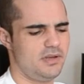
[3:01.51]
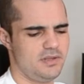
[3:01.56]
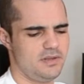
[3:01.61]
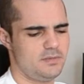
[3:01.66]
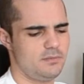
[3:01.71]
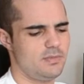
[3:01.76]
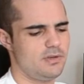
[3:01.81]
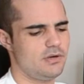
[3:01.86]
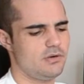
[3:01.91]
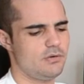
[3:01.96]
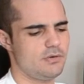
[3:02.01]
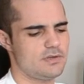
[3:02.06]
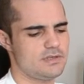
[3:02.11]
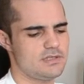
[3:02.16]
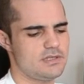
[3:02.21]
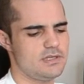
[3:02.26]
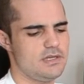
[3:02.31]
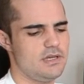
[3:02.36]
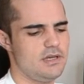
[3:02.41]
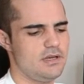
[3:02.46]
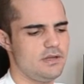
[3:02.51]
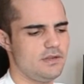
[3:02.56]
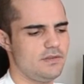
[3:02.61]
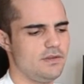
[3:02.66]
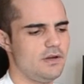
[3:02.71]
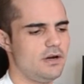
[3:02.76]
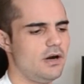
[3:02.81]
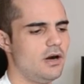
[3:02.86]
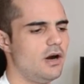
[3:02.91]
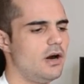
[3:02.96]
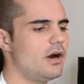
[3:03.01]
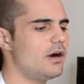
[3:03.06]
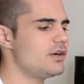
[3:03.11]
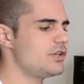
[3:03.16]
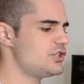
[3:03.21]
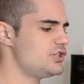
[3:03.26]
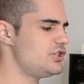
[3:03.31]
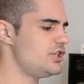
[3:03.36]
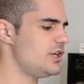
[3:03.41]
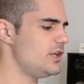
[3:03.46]
it because the hard
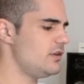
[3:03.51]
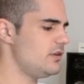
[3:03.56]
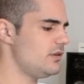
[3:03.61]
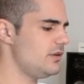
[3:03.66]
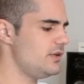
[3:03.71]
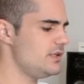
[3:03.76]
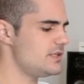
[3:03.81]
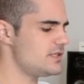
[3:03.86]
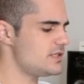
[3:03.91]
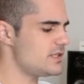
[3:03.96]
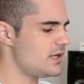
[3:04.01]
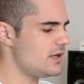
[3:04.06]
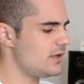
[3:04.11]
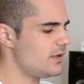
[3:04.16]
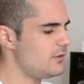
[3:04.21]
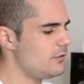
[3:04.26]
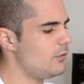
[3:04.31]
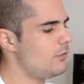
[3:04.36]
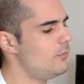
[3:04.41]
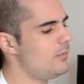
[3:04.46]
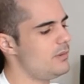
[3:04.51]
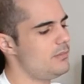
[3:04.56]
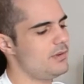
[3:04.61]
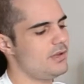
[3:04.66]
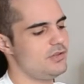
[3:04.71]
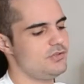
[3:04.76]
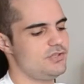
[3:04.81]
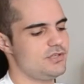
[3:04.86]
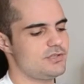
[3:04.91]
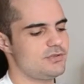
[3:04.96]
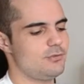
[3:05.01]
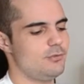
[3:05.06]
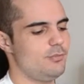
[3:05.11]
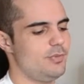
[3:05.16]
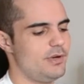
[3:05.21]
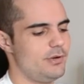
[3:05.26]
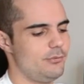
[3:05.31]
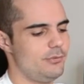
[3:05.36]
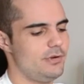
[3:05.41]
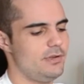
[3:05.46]
shell inside, oh maybe I'll just open
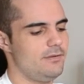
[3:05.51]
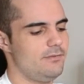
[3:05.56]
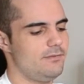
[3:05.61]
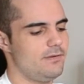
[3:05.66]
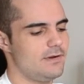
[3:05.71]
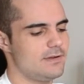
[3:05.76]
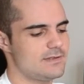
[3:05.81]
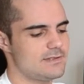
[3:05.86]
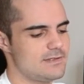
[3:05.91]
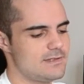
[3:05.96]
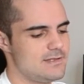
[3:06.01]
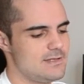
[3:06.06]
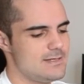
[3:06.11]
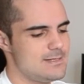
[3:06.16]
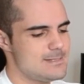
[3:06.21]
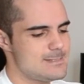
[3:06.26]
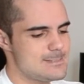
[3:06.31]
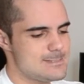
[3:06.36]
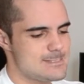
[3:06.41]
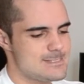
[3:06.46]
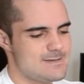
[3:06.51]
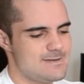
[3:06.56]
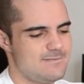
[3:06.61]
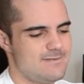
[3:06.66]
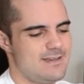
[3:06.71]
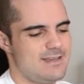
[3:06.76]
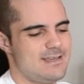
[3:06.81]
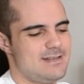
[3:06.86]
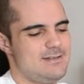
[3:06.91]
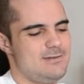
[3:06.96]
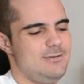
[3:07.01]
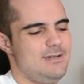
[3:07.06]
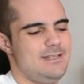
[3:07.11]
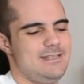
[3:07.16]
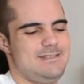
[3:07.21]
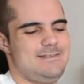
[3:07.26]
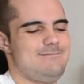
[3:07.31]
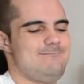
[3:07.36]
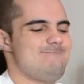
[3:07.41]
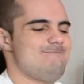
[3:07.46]
it really fast if I can do this.